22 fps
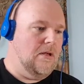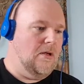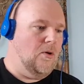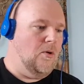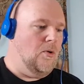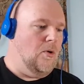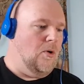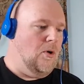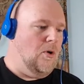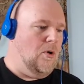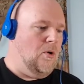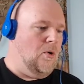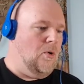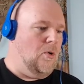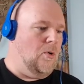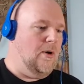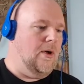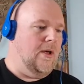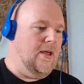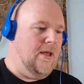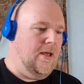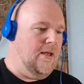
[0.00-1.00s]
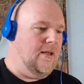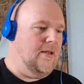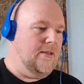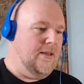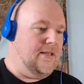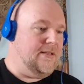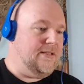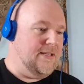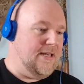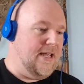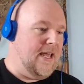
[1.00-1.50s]
Woohoo!
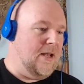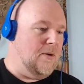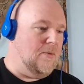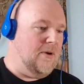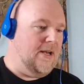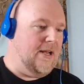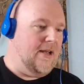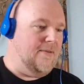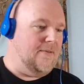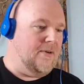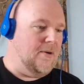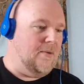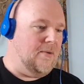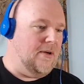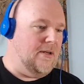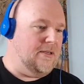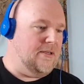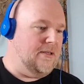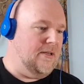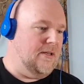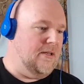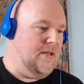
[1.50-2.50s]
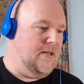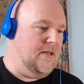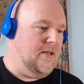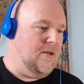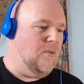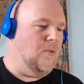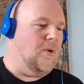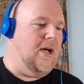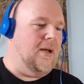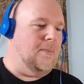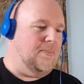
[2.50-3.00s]
It's dead, whatever it was.
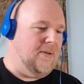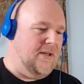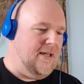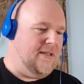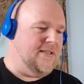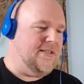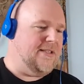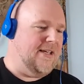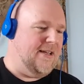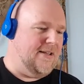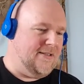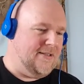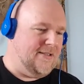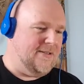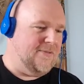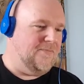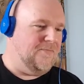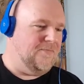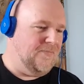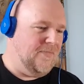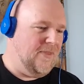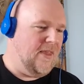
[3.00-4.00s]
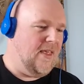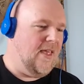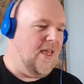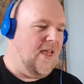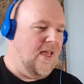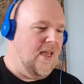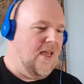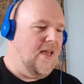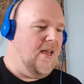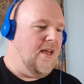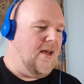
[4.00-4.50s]
White blood cells.
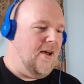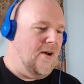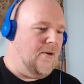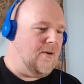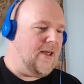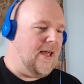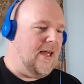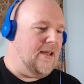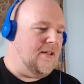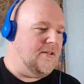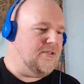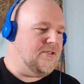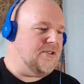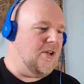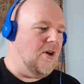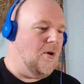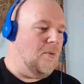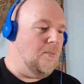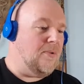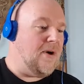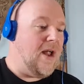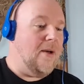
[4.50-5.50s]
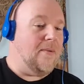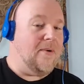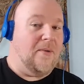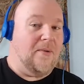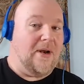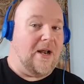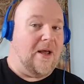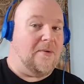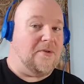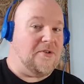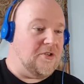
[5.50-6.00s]
Okay, so probably
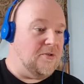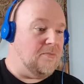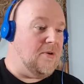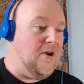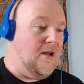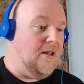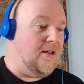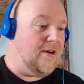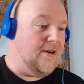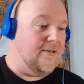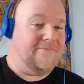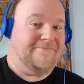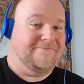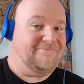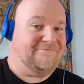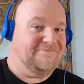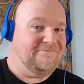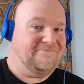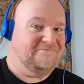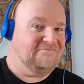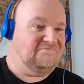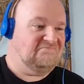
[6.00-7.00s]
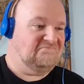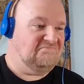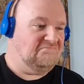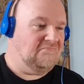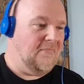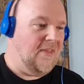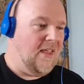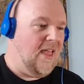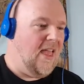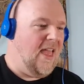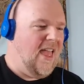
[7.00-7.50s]
when I was smaller,
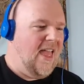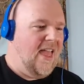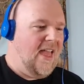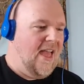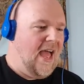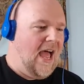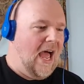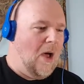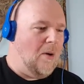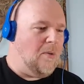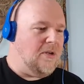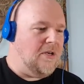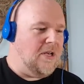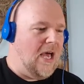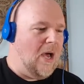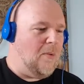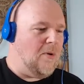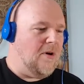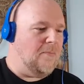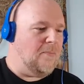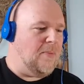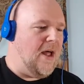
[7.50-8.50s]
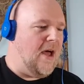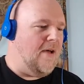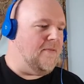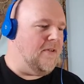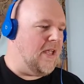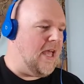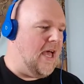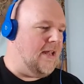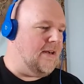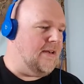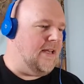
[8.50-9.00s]
I would have
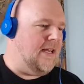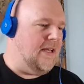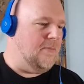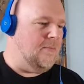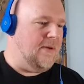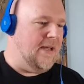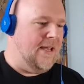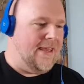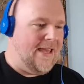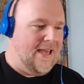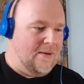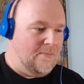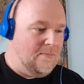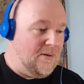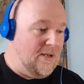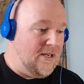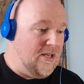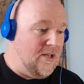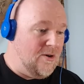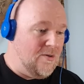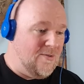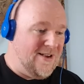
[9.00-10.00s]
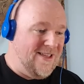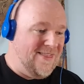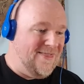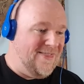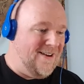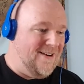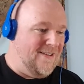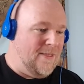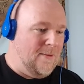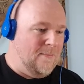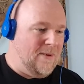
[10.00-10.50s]
probably gotten eaten by that. But you know what?
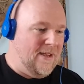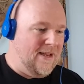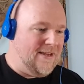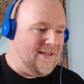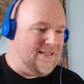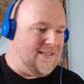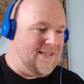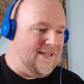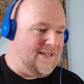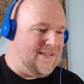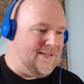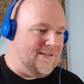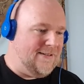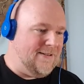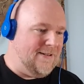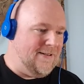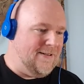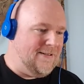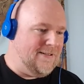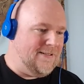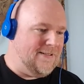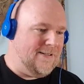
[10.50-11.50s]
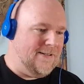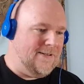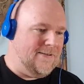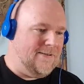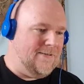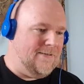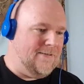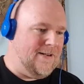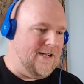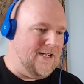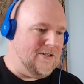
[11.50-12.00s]
They're the biggest things on here,
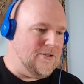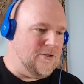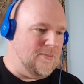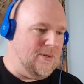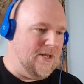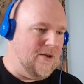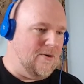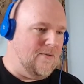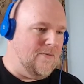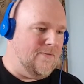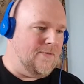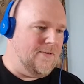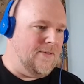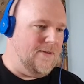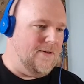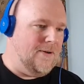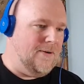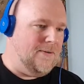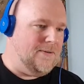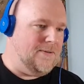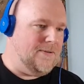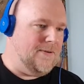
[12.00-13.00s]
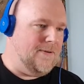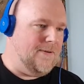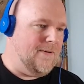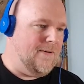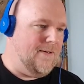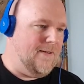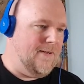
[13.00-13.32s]
so I should be going for those.